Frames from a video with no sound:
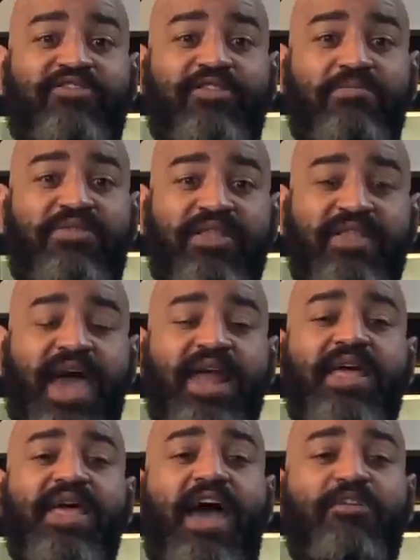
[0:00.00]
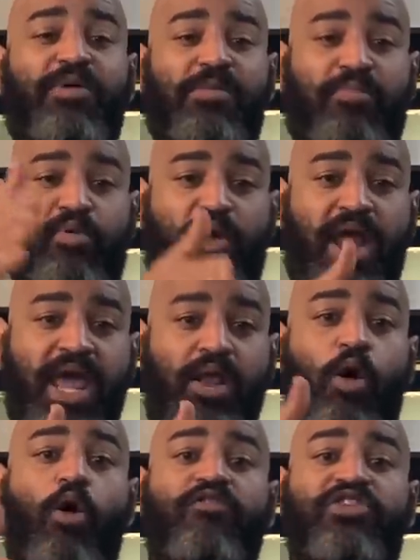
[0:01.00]
something that has been bred
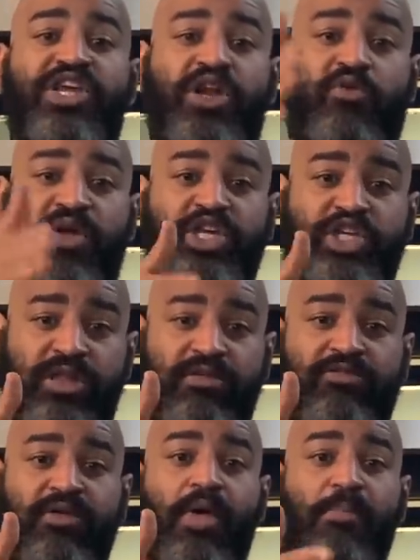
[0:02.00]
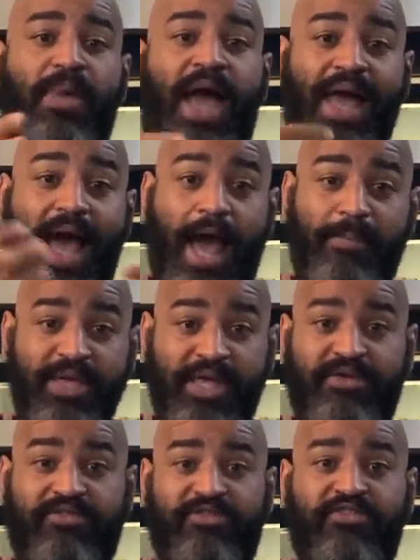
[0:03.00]
over generations by
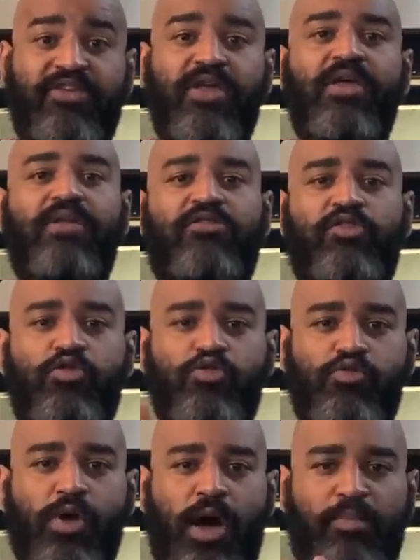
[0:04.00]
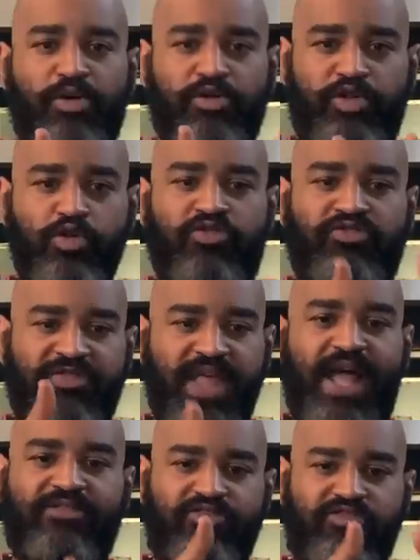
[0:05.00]
hobbyists to produce
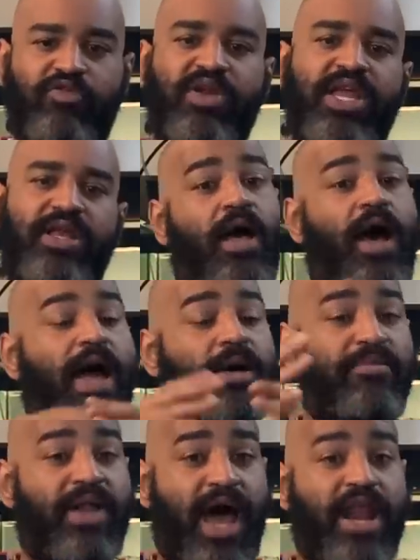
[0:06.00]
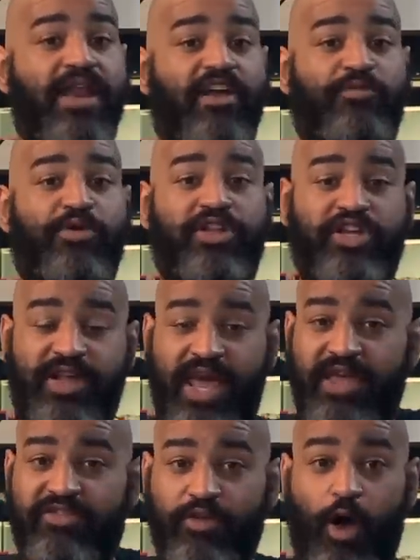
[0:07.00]
that strain. I am not an expert in
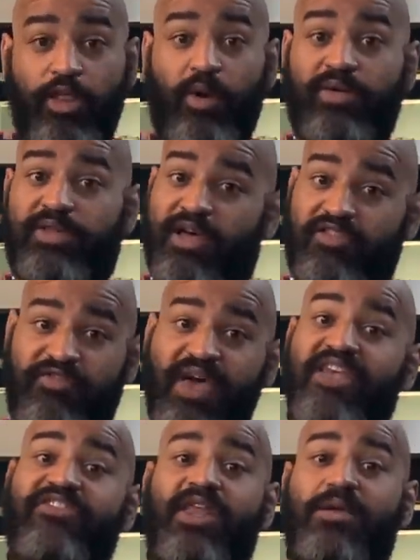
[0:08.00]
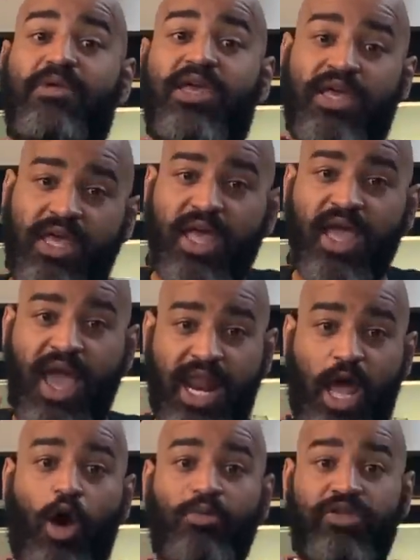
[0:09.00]
genetics, although it does fascinate me, and
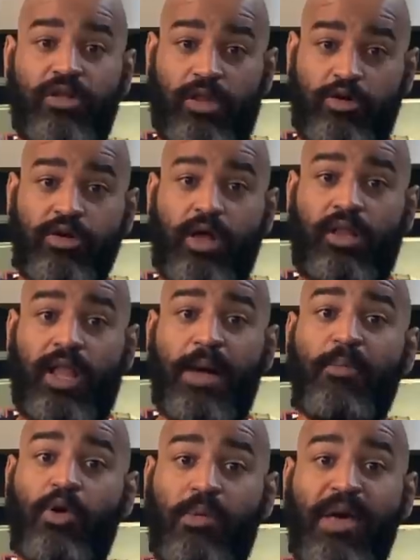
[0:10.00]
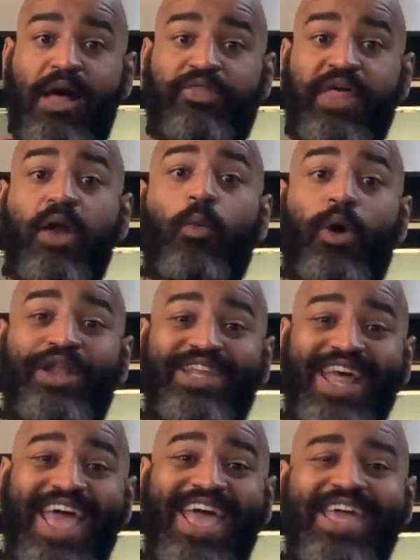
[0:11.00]
I hope to learn a lot more about that one
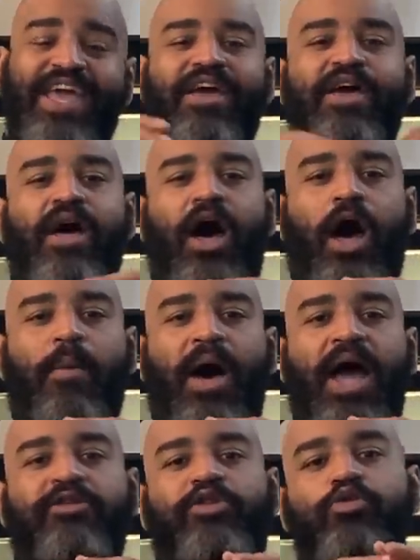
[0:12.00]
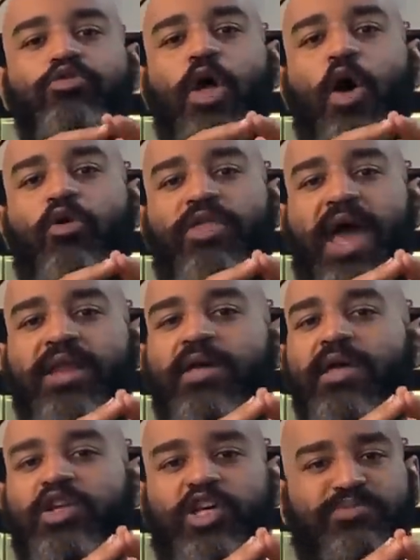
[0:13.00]
day. I do know that
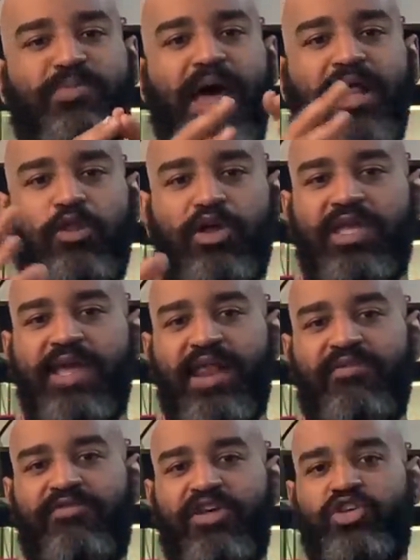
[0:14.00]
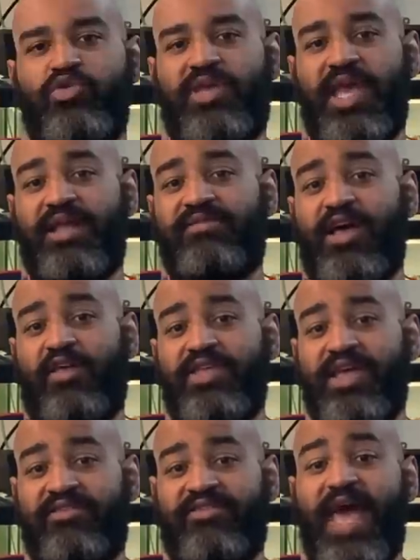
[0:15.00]
just by looking at a fish, you can't tell
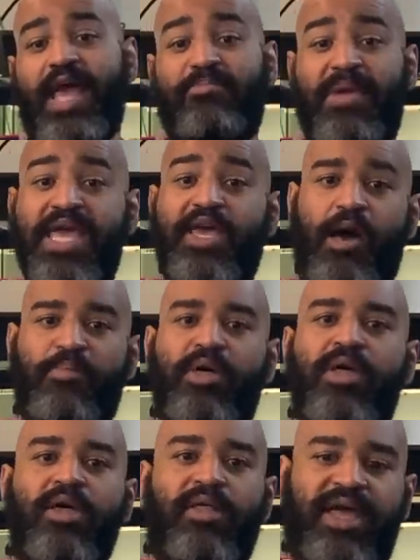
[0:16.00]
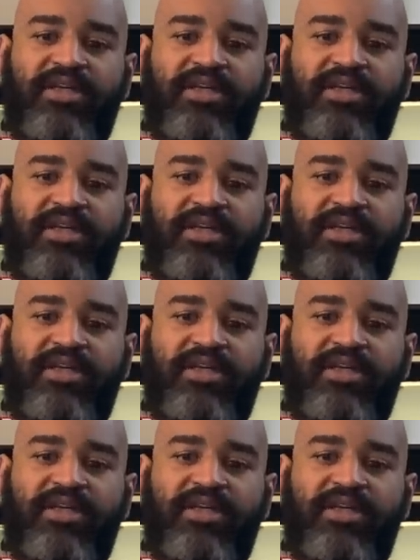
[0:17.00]
the exact makeup. Like I